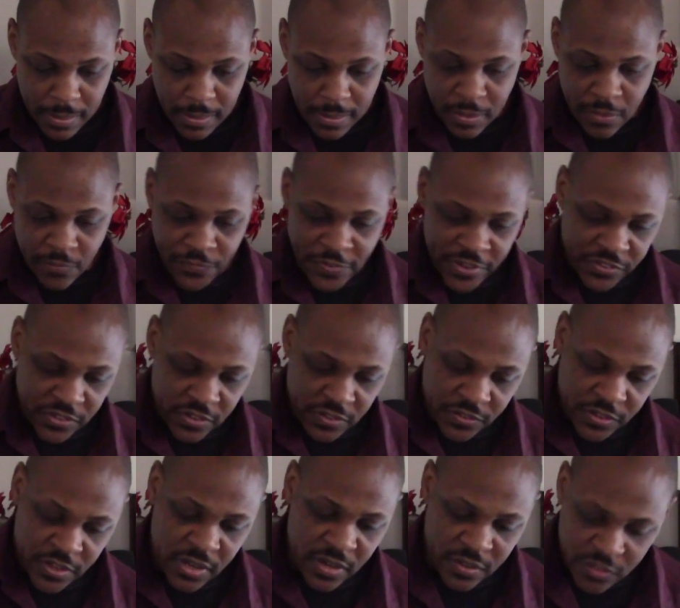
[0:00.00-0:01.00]
Confessing
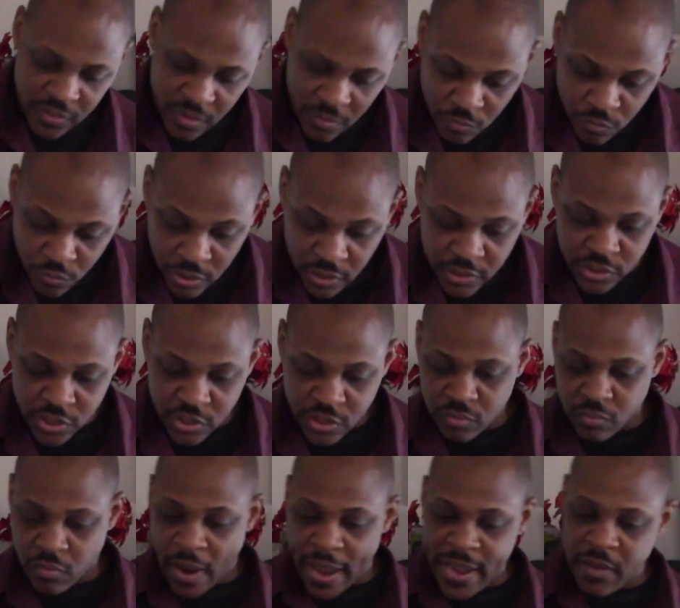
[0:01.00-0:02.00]
sin as some religious
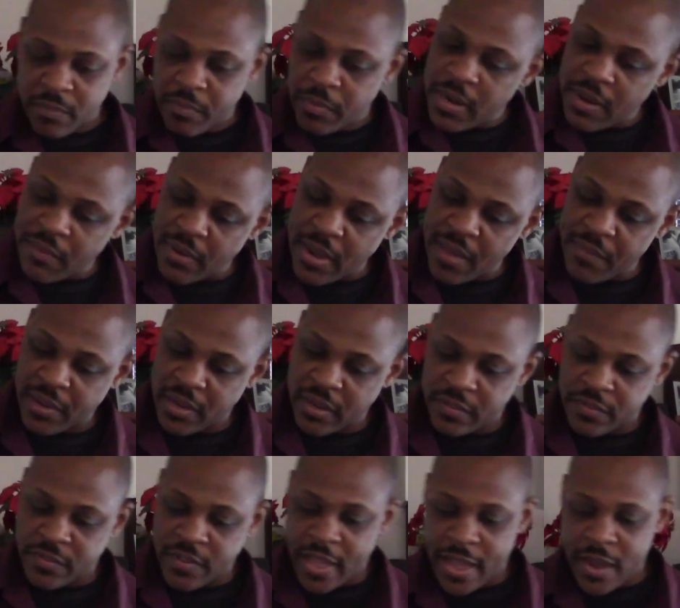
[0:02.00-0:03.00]
rite, but never having a
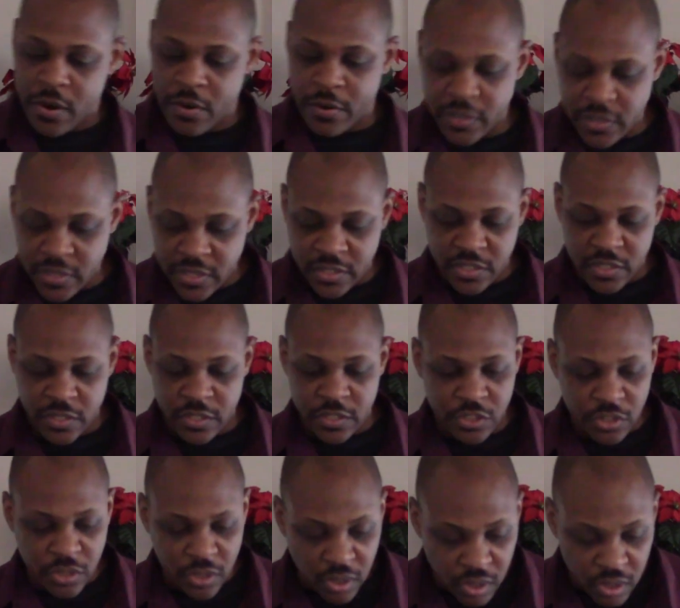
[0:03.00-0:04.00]
desire or intention to
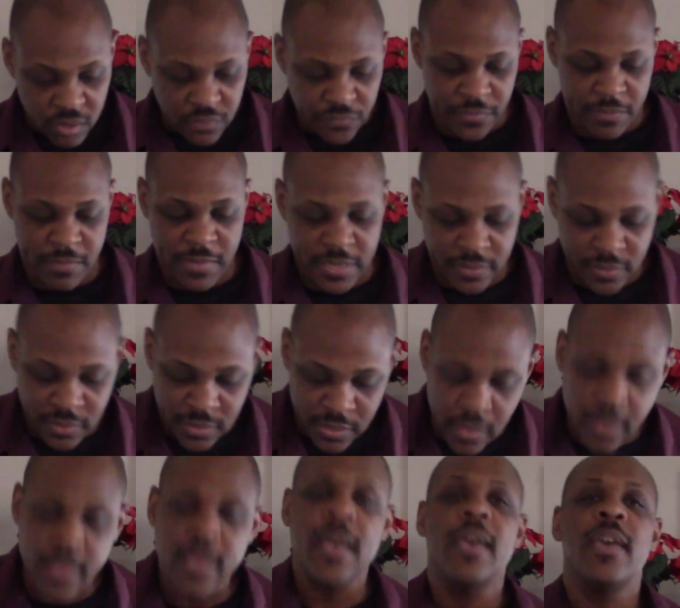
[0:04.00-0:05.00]
turn from that
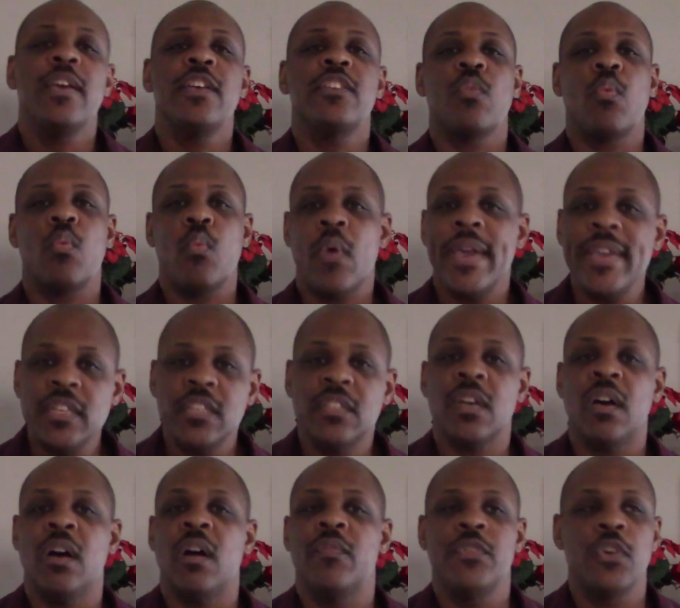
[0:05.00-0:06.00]
sin, is a waste
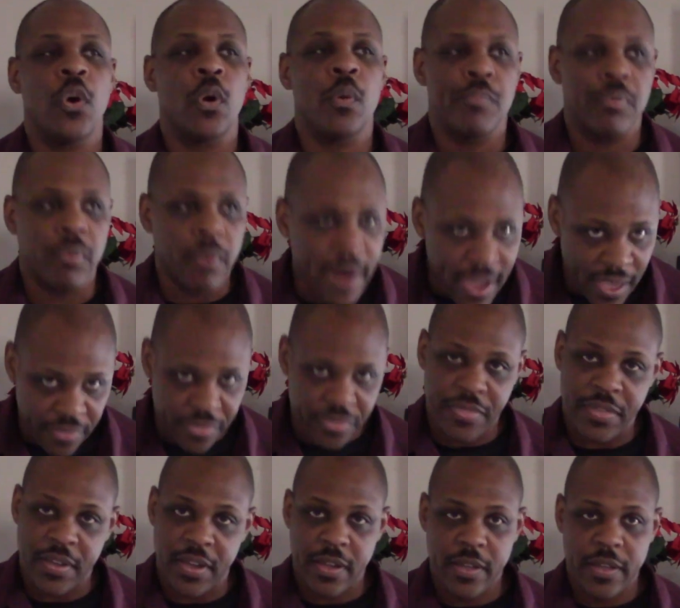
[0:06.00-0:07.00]
of your breath.